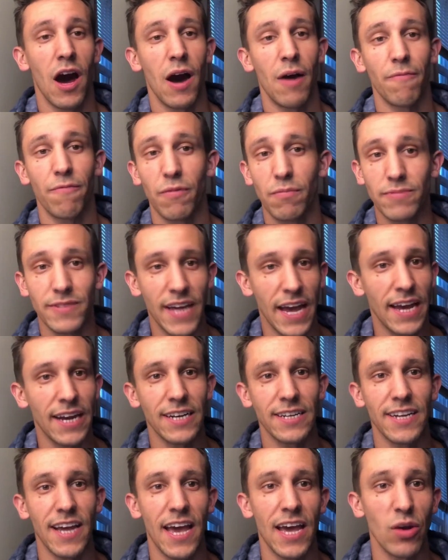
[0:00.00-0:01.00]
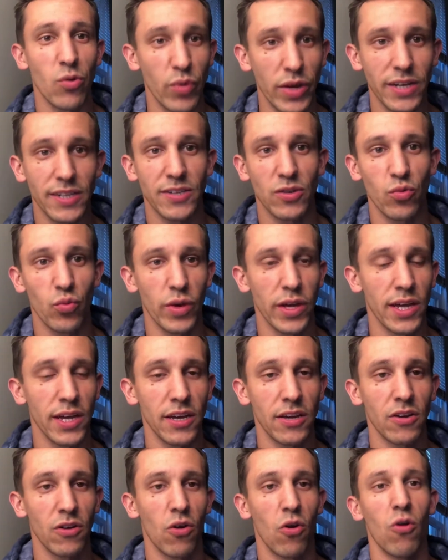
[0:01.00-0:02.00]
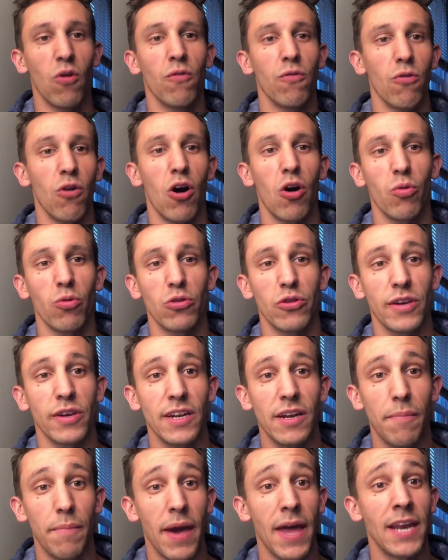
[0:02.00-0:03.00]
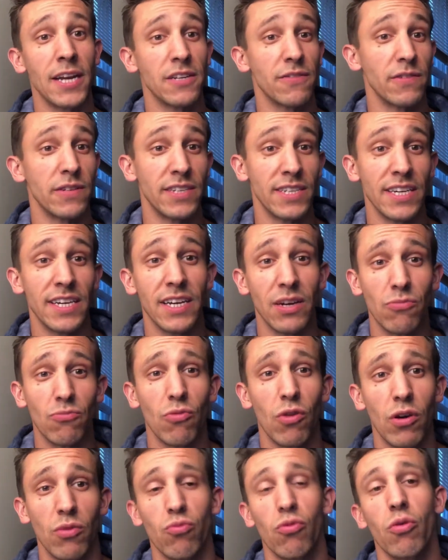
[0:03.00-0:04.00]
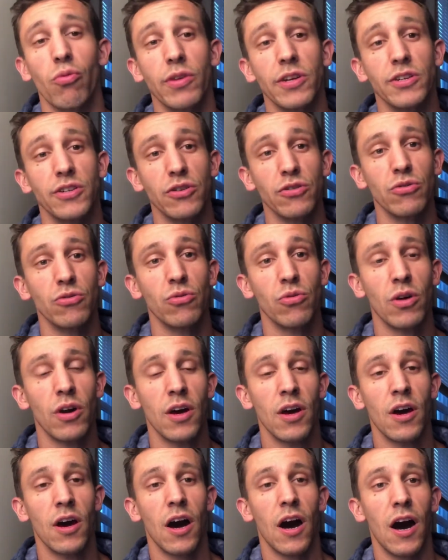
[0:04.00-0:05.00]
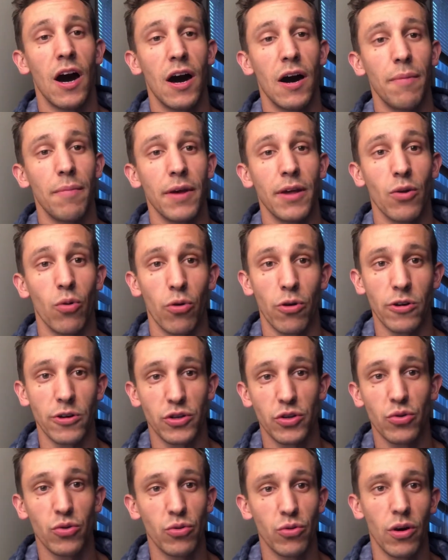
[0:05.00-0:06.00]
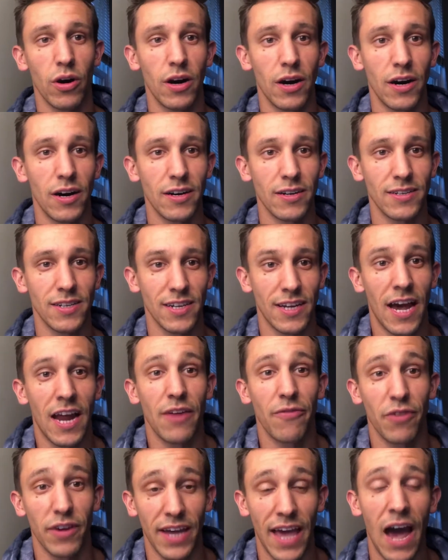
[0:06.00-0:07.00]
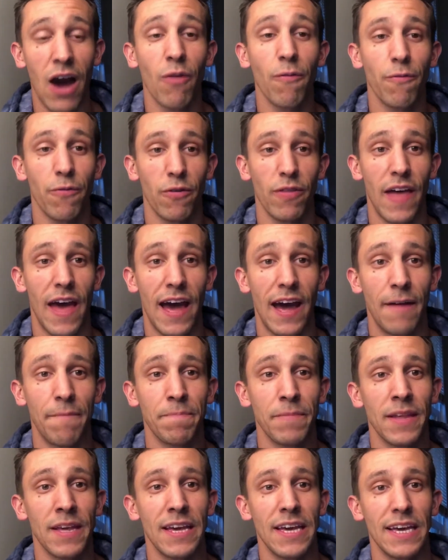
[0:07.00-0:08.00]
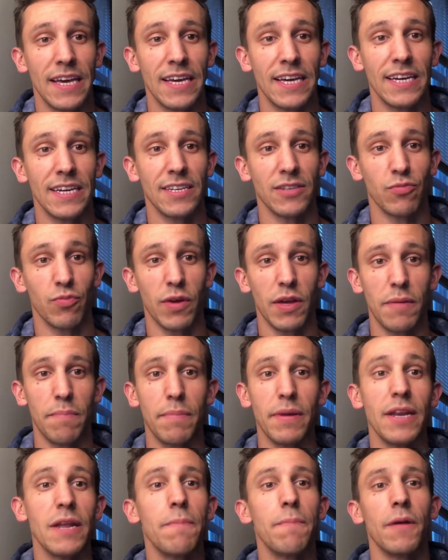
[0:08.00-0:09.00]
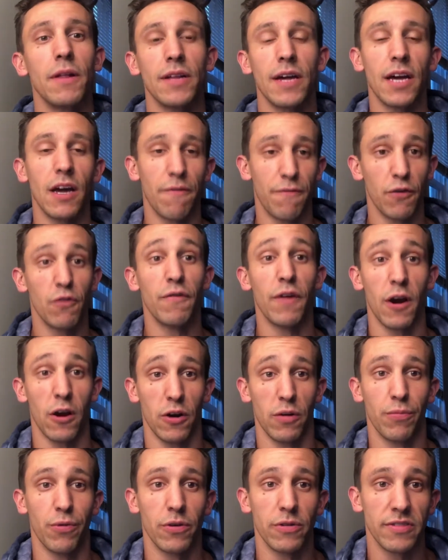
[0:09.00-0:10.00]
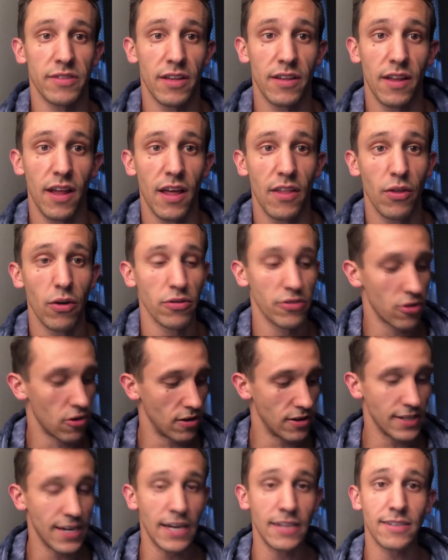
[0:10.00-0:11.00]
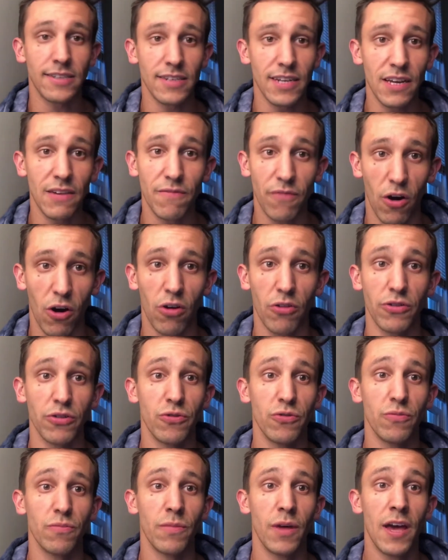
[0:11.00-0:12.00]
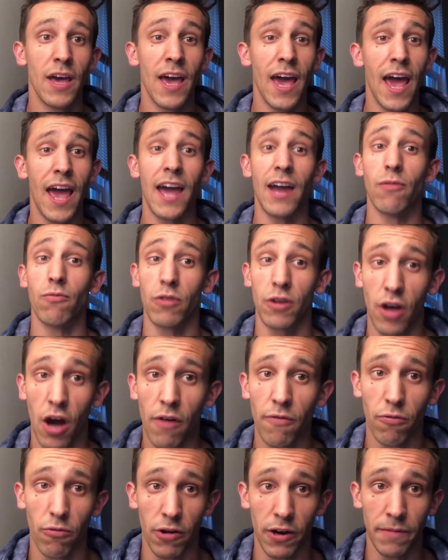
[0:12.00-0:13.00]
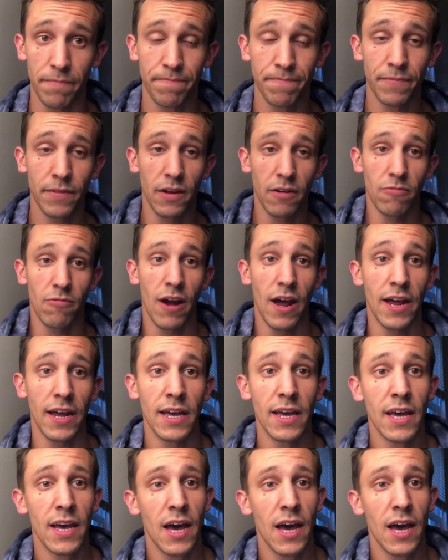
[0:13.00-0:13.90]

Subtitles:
From day to day, week to week, overall, we're looking to manage fatigue. And what we do in order to kind of account for that is we manipulate a few variables. And those are intensity, volume, and recovery, right?